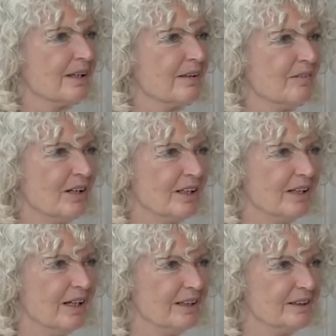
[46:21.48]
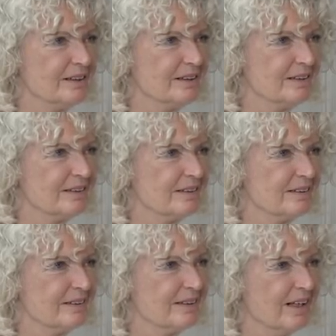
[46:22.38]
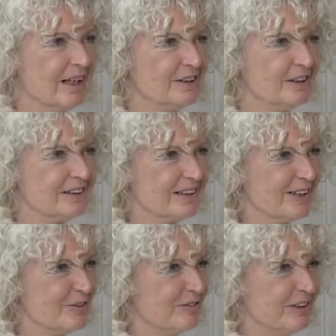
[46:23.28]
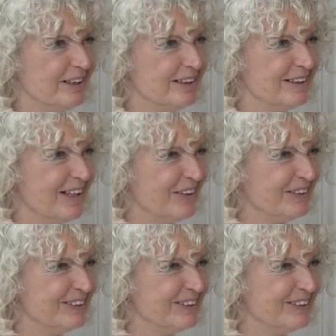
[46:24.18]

Very nice. I just can feel it now.